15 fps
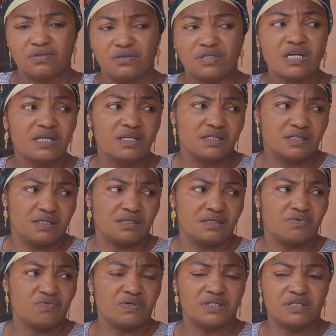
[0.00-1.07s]
Take it
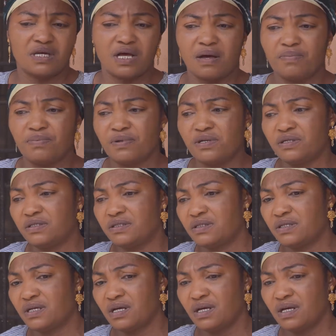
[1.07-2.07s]
easy with her, please.